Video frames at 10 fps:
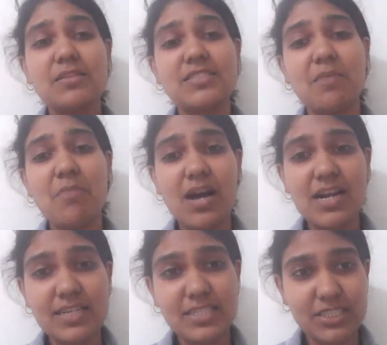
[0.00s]

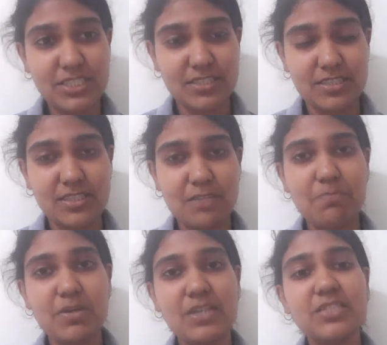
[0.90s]
Samagnischa, the
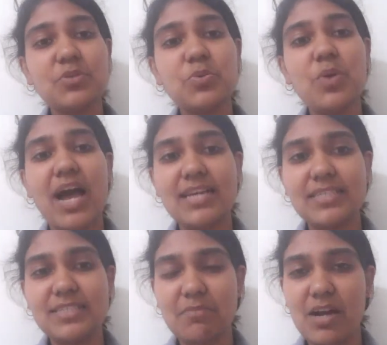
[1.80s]
person who has
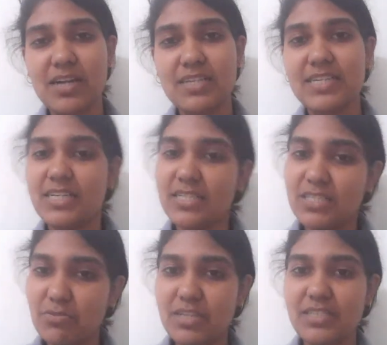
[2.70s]
Samagni
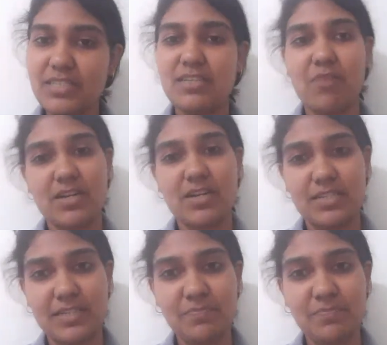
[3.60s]
is known as
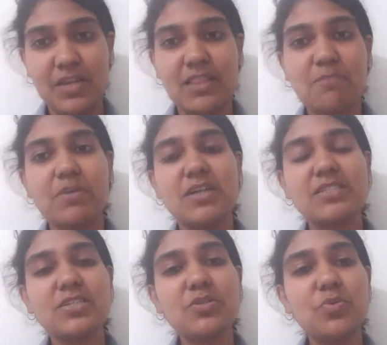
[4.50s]
Samagnihi.
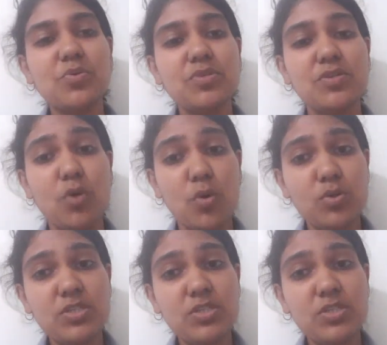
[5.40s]
The person whose